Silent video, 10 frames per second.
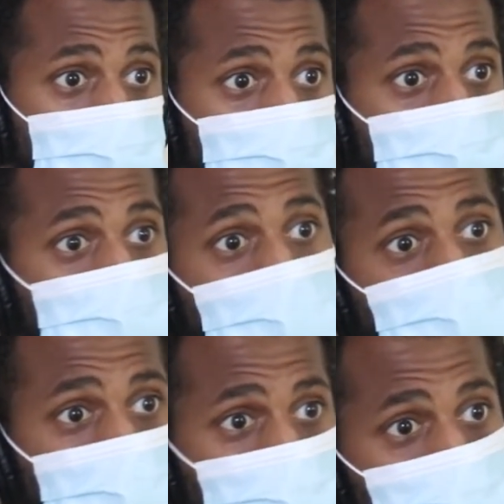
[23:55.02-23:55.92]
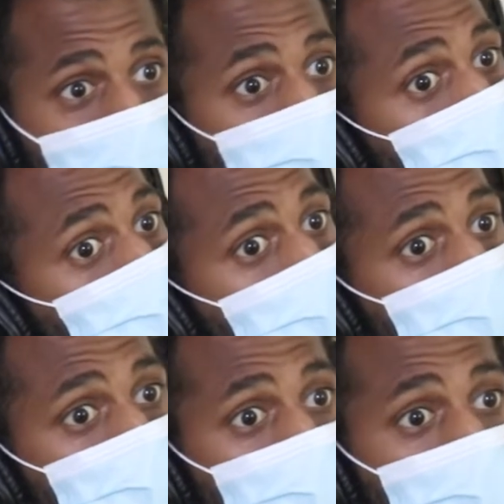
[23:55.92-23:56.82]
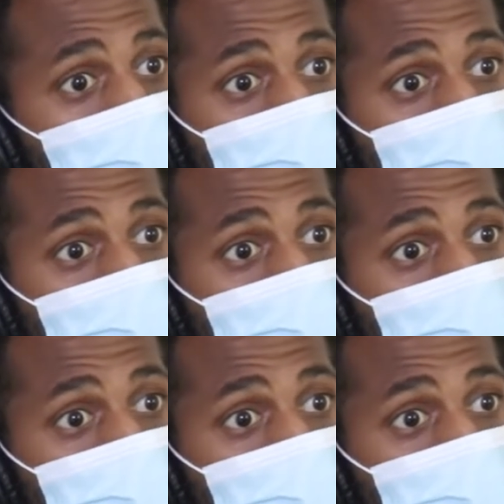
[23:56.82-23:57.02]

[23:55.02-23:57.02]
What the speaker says: Yeah, that's the different things I'm trying to figure out.